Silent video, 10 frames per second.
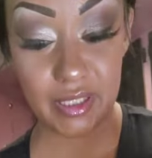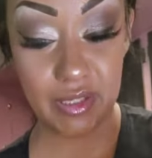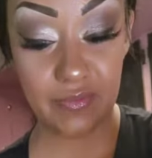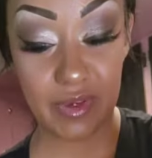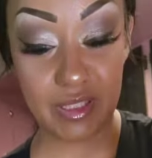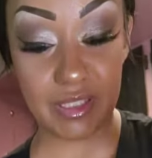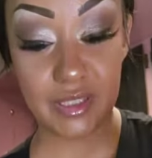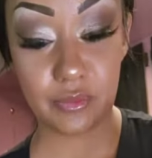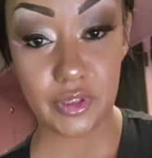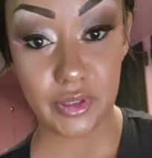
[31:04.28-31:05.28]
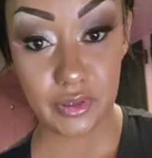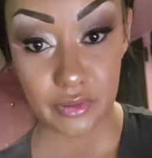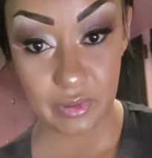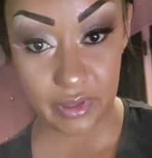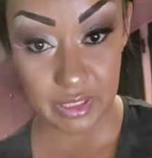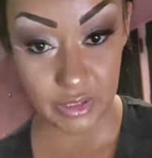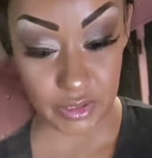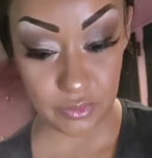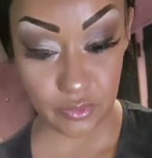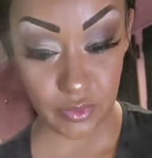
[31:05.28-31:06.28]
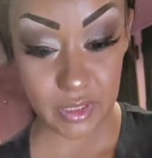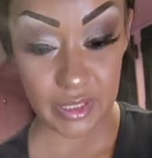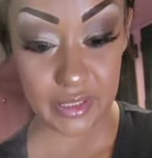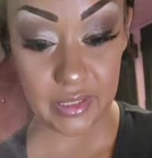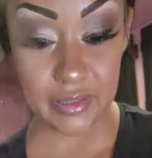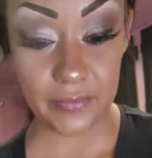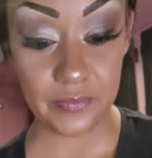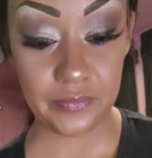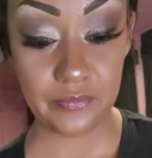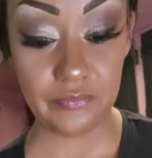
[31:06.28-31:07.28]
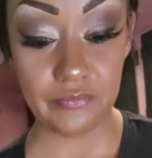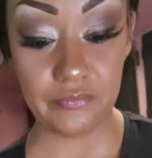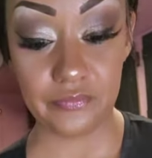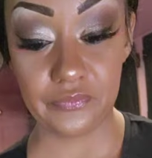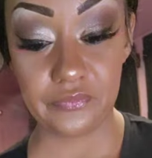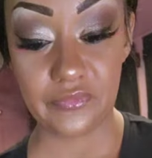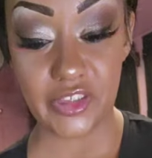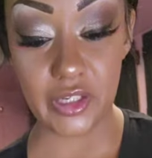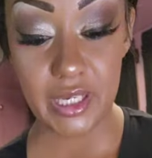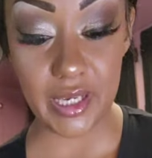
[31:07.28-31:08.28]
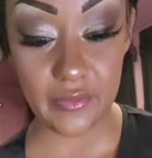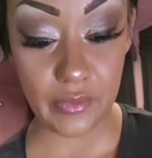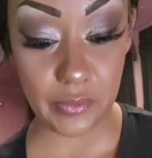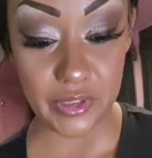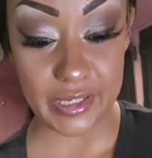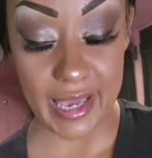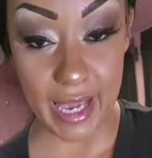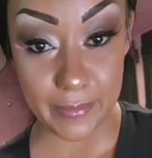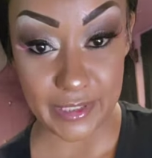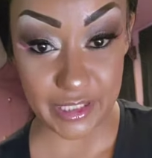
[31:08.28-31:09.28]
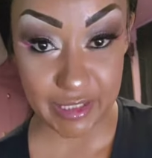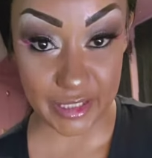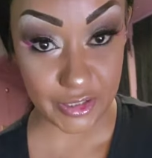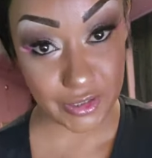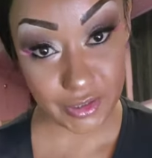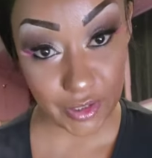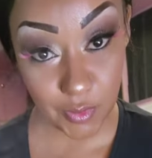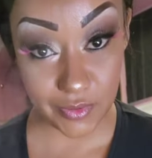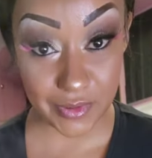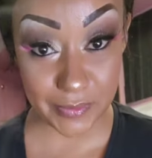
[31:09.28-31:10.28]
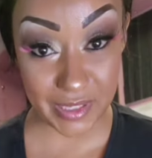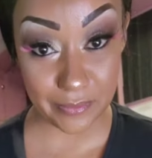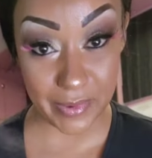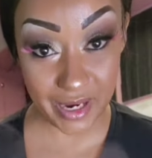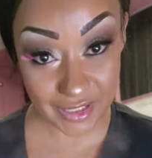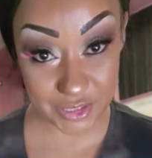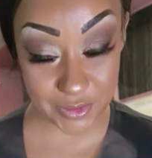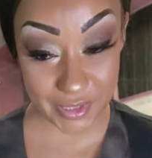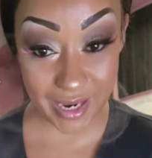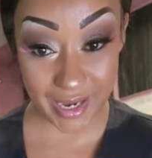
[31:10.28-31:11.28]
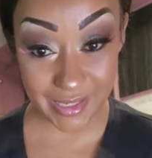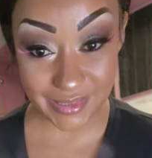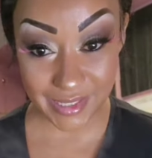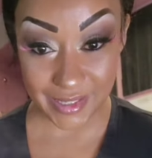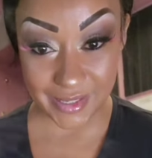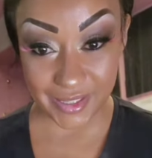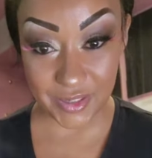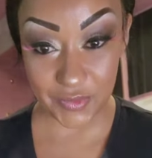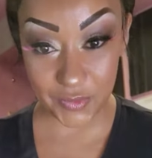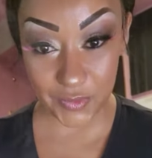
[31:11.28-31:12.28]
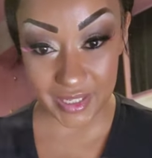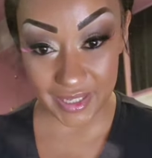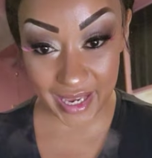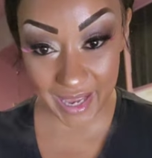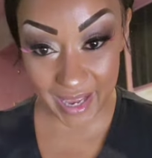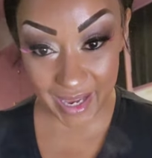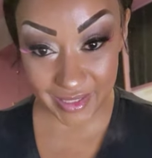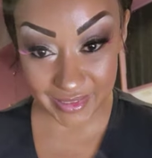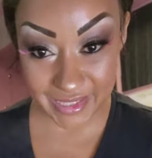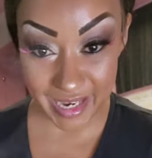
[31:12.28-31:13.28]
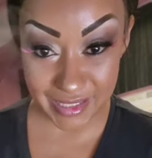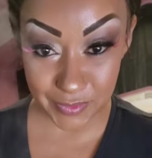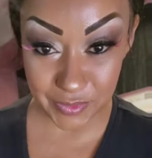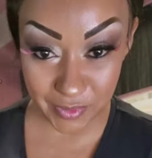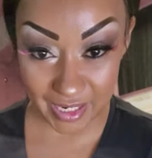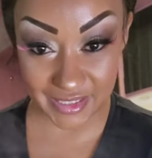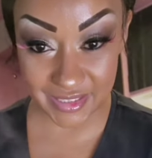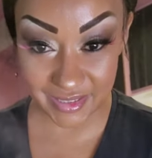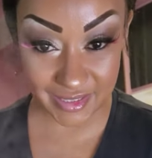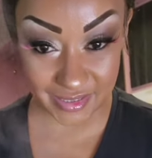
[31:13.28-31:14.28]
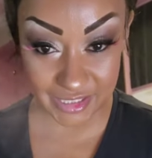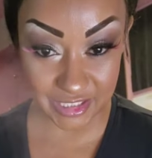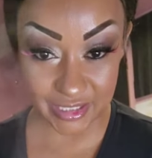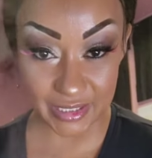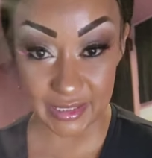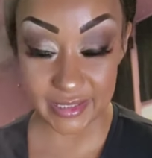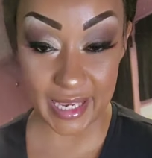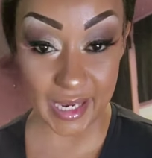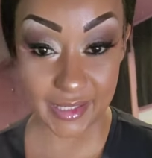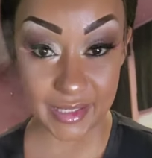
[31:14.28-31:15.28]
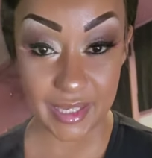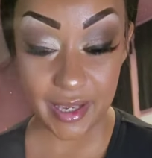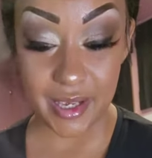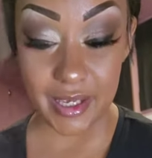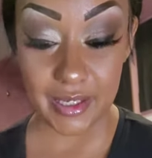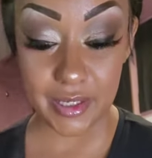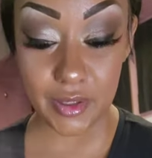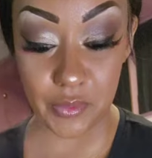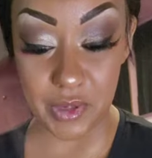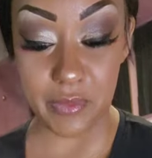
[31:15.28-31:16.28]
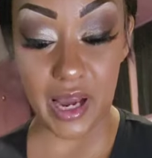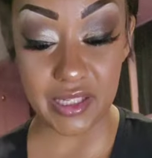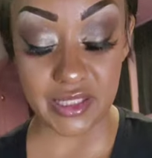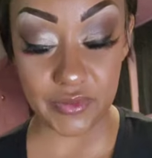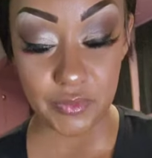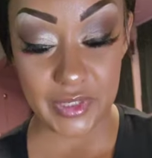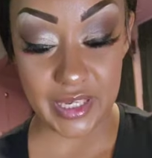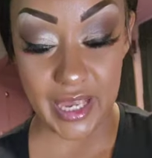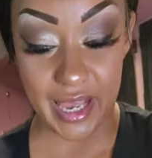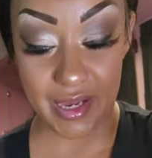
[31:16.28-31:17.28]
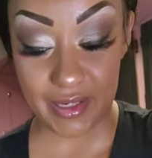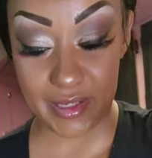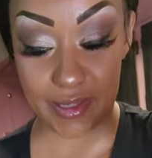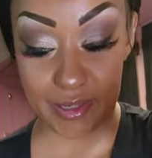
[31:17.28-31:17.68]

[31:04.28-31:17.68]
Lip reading: any vegetable that you want. You can even put cabbage in here. You know what would be boss, you guys? If we had jasmine rice is delicious. Exactly. You know, be boss if we had,